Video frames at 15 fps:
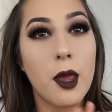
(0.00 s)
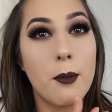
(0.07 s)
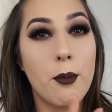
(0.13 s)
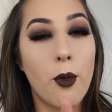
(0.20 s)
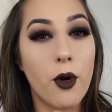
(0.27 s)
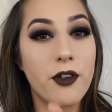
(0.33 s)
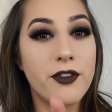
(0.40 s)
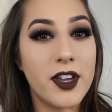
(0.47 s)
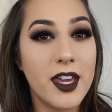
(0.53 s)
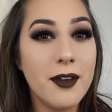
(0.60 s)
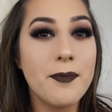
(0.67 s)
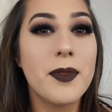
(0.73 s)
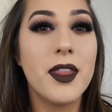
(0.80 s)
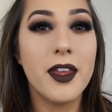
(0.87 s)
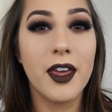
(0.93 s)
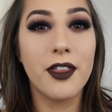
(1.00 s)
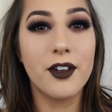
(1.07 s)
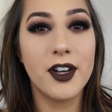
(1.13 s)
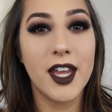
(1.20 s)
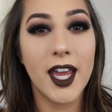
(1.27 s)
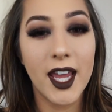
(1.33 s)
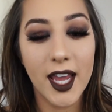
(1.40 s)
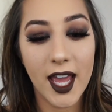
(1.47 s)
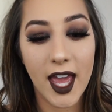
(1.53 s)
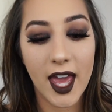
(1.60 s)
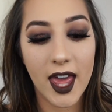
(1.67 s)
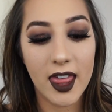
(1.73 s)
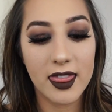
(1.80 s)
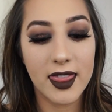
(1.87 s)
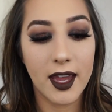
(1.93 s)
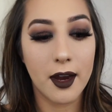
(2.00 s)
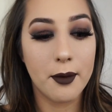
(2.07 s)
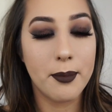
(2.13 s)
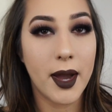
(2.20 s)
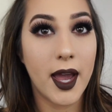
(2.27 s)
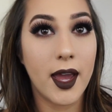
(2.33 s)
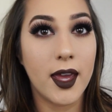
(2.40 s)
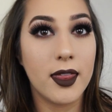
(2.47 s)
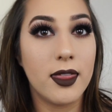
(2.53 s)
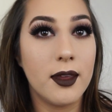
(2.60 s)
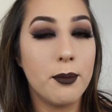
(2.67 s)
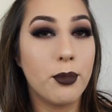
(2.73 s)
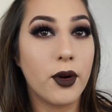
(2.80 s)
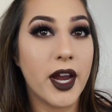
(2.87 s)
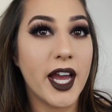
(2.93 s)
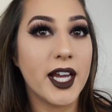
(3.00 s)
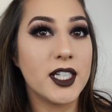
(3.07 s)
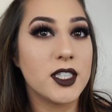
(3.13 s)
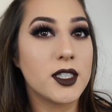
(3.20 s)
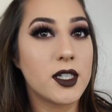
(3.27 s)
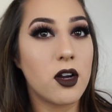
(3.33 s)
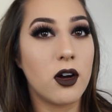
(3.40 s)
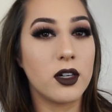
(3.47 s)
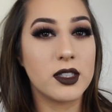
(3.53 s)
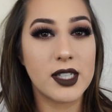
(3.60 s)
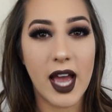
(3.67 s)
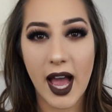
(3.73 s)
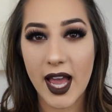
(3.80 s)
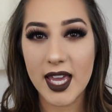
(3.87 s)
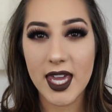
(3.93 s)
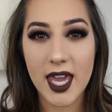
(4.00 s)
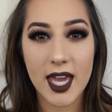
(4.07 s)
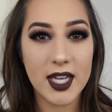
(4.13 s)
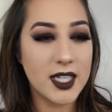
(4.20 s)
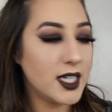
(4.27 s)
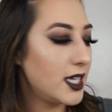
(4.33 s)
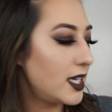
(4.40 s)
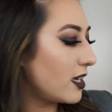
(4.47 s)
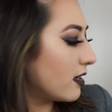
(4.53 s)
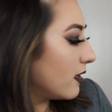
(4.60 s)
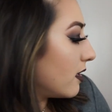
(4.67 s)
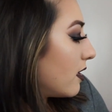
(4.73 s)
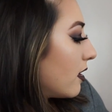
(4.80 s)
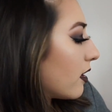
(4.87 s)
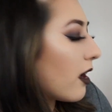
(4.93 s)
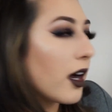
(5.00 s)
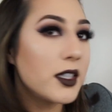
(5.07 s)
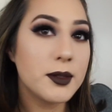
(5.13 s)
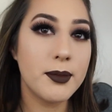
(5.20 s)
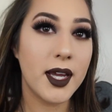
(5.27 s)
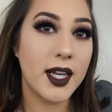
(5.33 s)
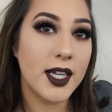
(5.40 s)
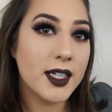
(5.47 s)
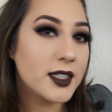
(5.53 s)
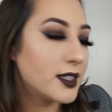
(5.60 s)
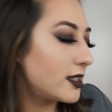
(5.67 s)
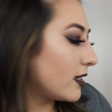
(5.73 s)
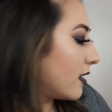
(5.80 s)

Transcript: Morphe the other day, and they're by the brand called Kandy Cosmetics.